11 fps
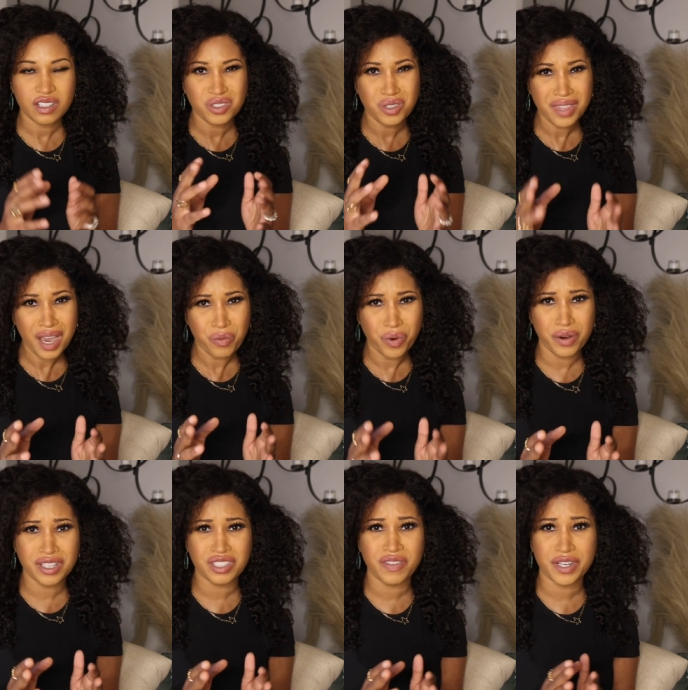So that
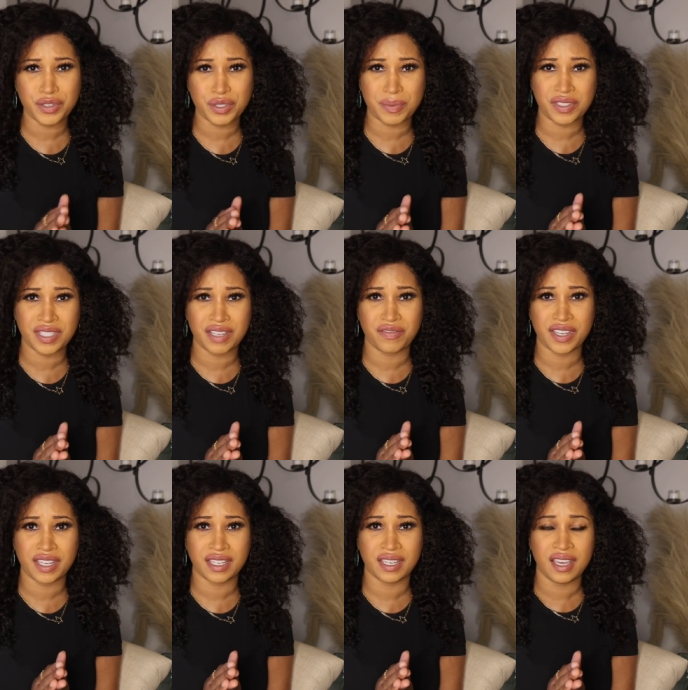word is very
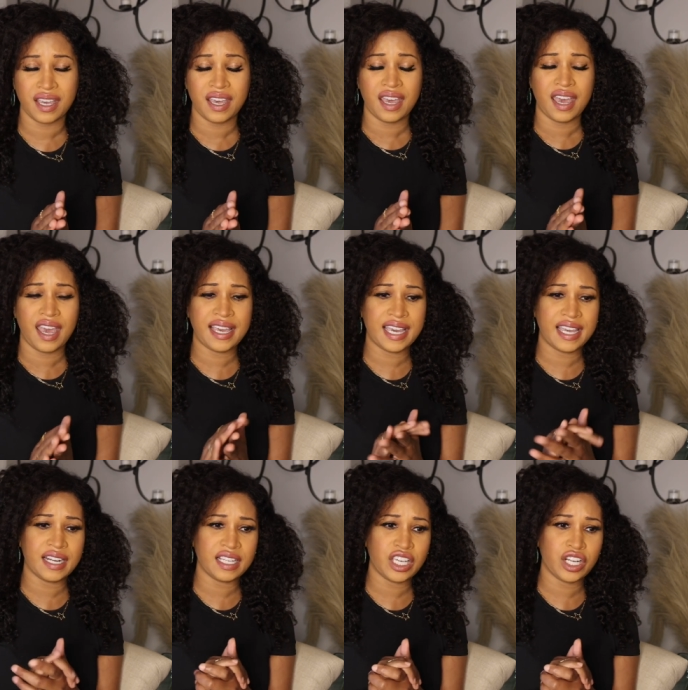specific.
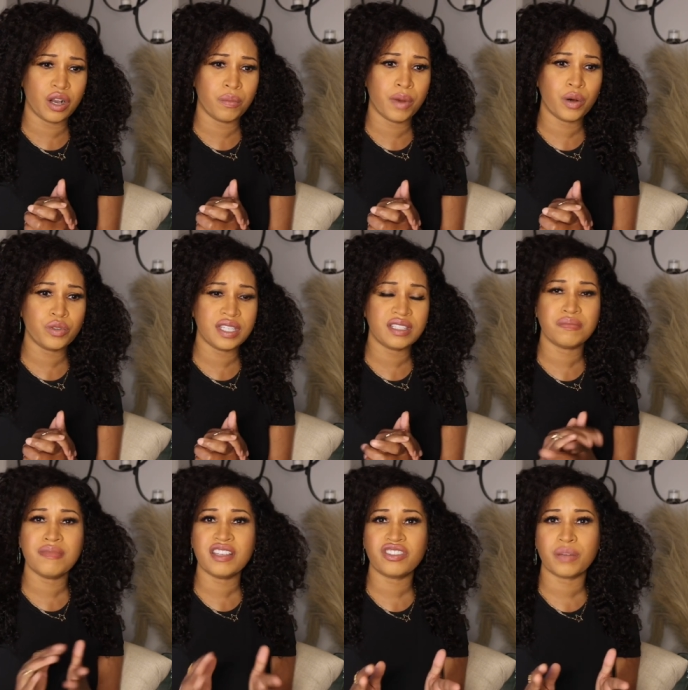And, you know, Moses
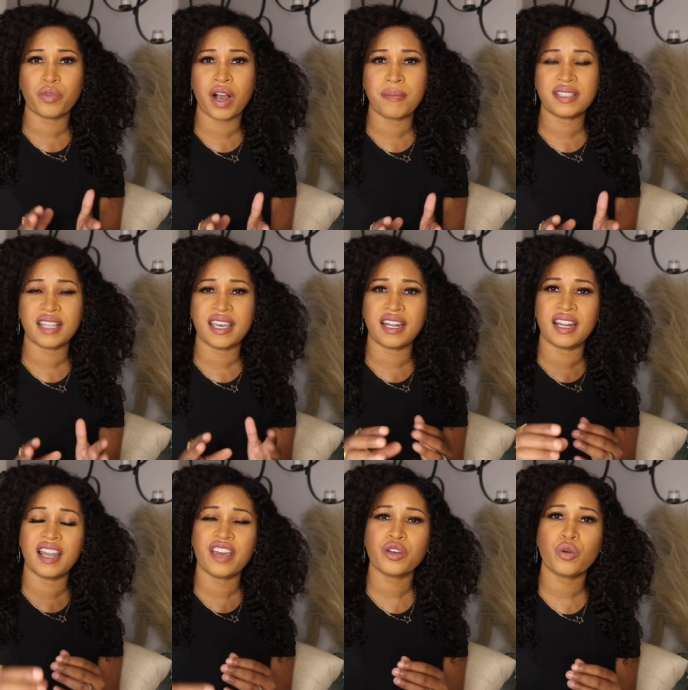missed the promised land. And
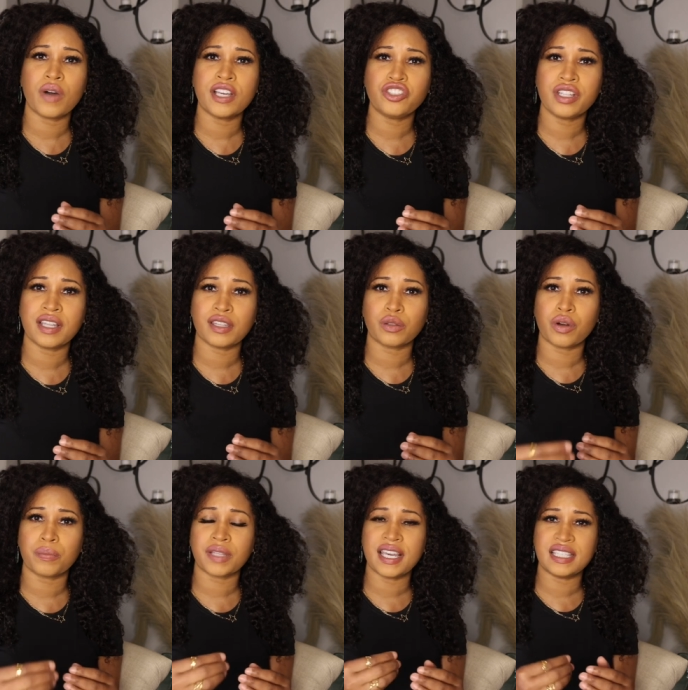another question that the
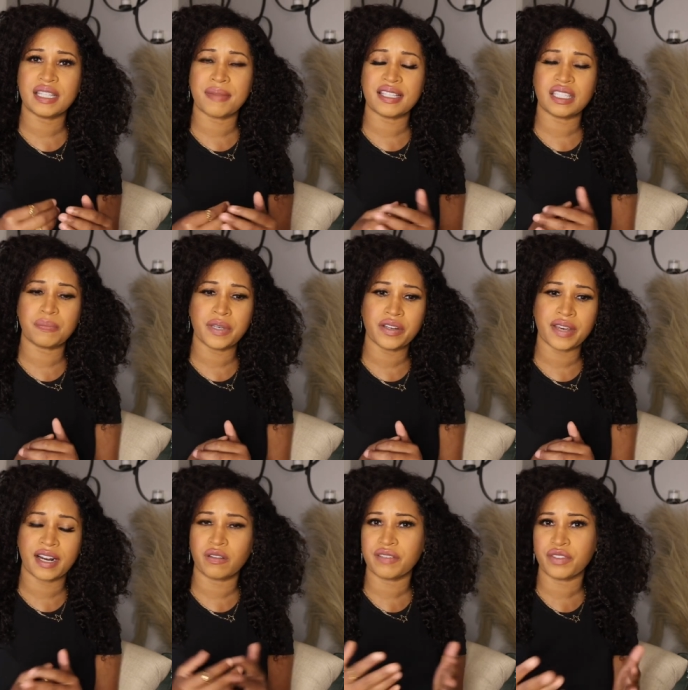Lord placed in my
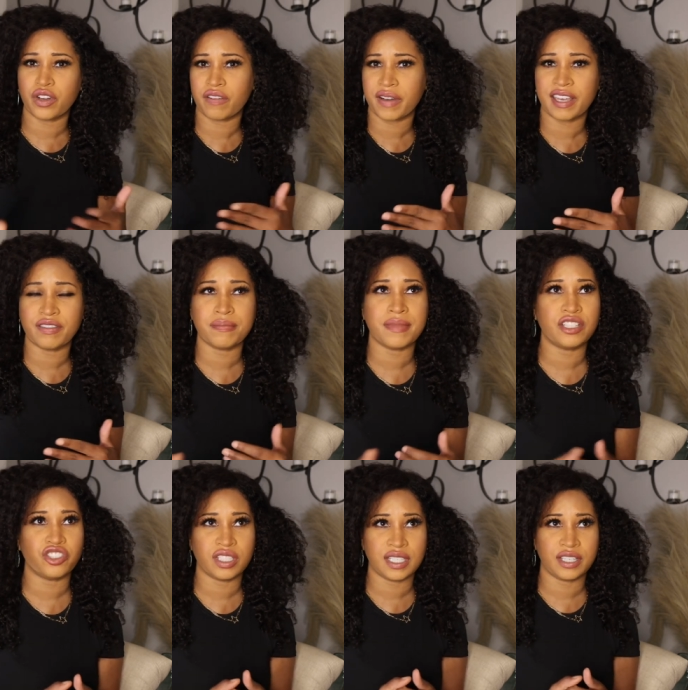spirit, I don't even know if I even
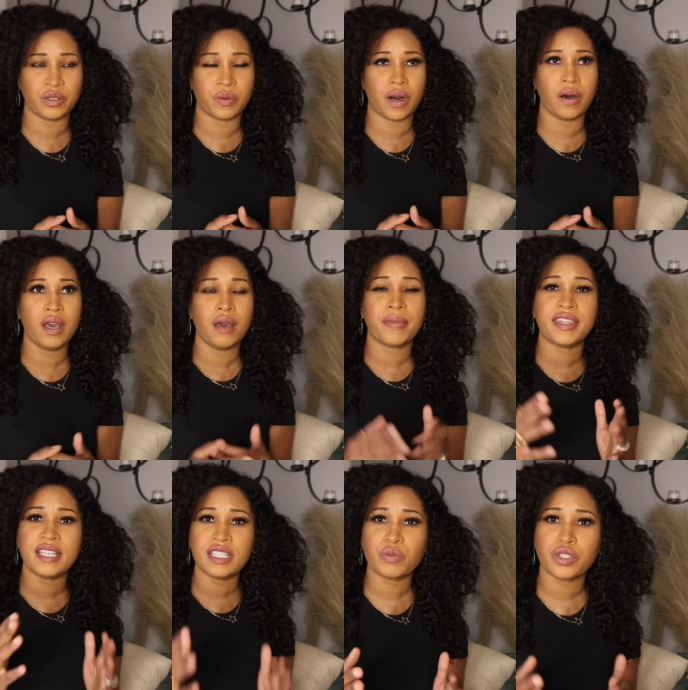mentioned it, you all, but
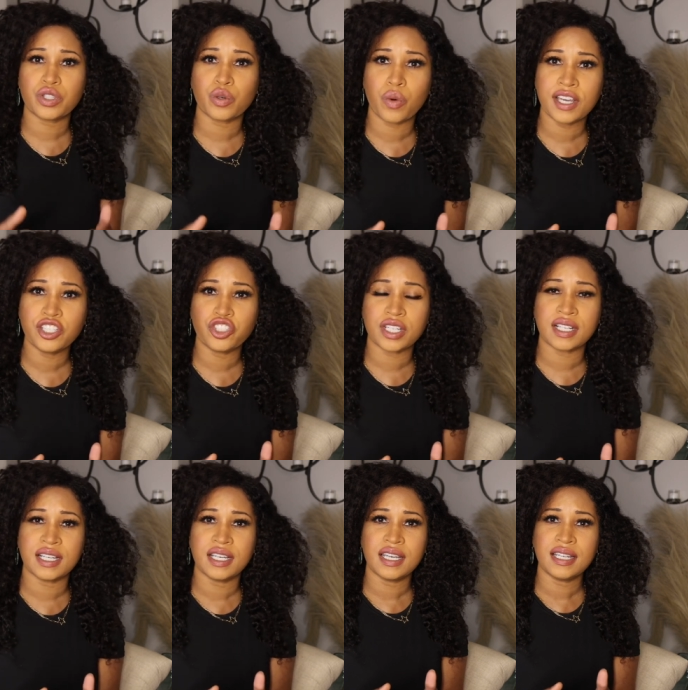this was the question: